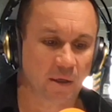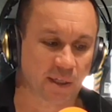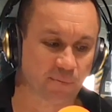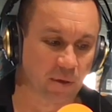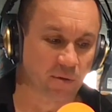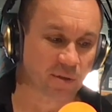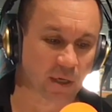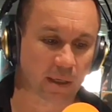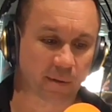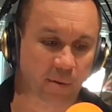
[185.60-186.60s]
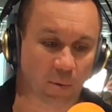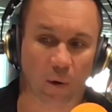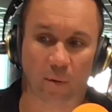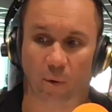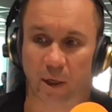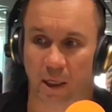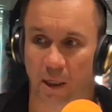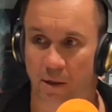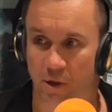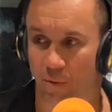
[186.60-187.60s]
that's been restricting. He's been 1 week
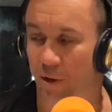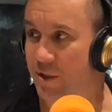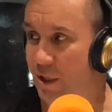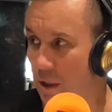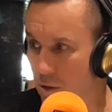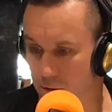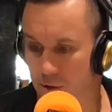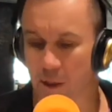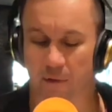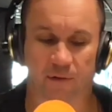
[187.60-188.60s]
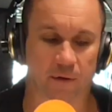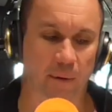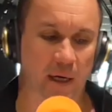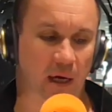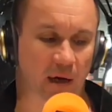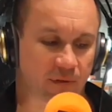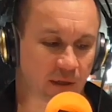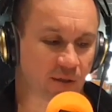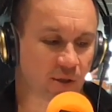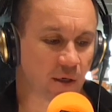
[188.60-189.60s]
in, 2 weeks out, you know, for the back half of
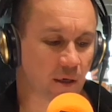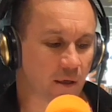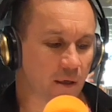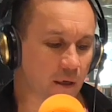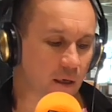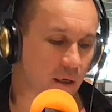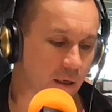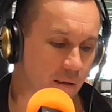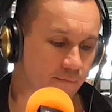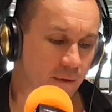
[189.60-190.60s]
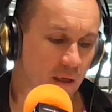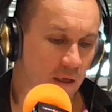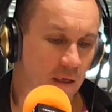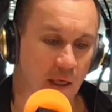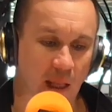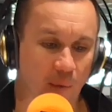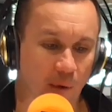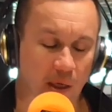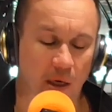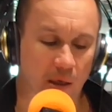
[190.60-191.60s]
this year. Can they
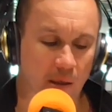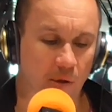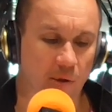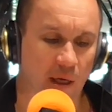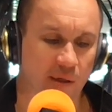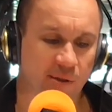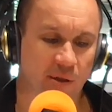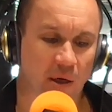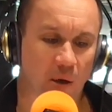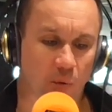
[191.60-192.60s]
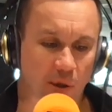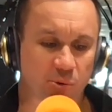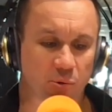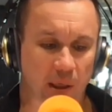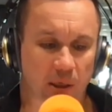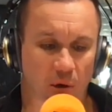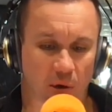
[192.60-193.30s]
win it? Look, Gus, what's really